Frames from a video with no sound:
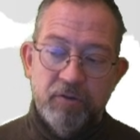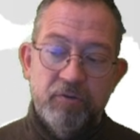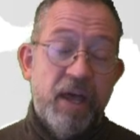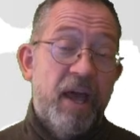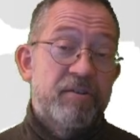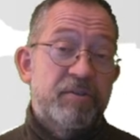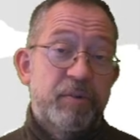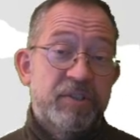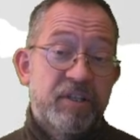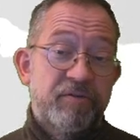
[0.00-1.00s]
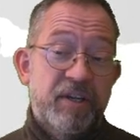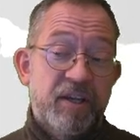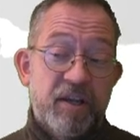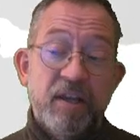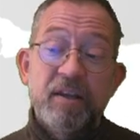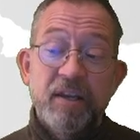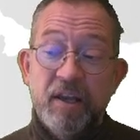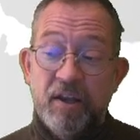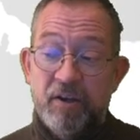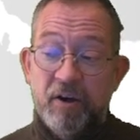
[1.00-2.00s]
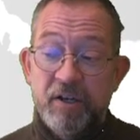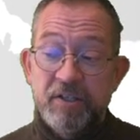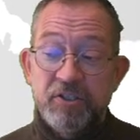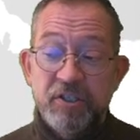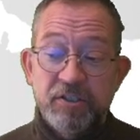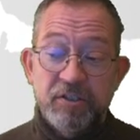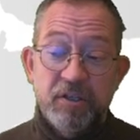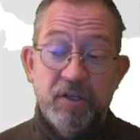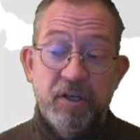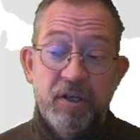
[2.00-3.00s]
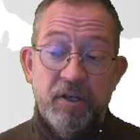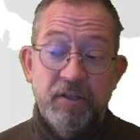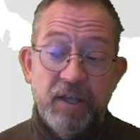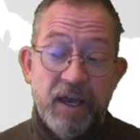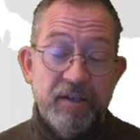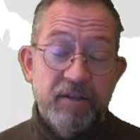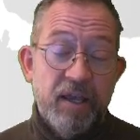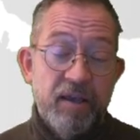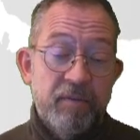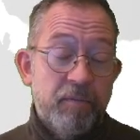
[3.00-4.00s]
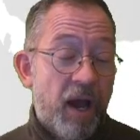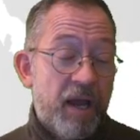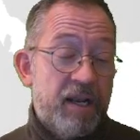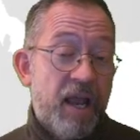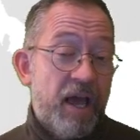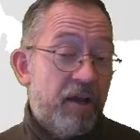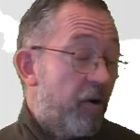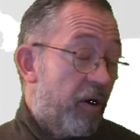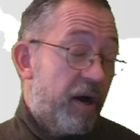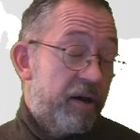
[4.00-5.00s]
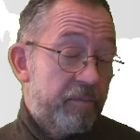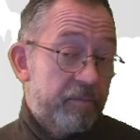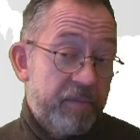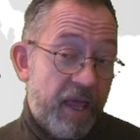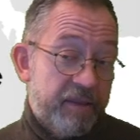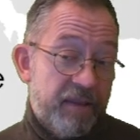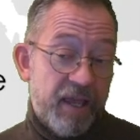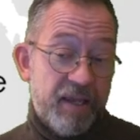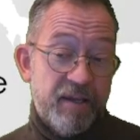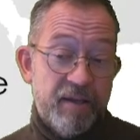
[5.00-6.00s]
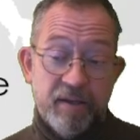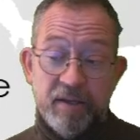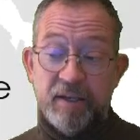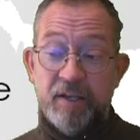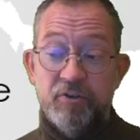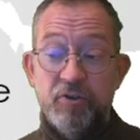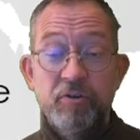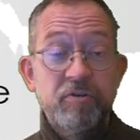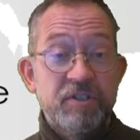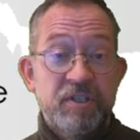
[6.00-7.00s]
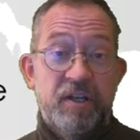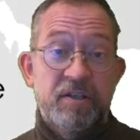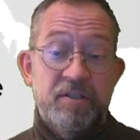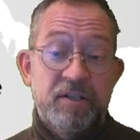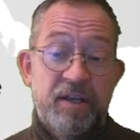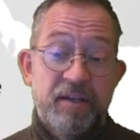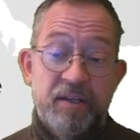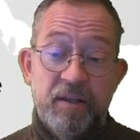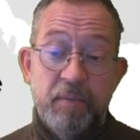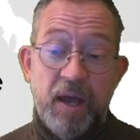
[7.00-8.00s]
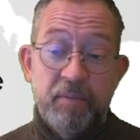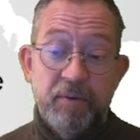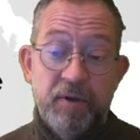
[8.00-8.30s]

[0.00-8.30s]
Do they have specific knowledges that they might lack or that they can use in understanding the map?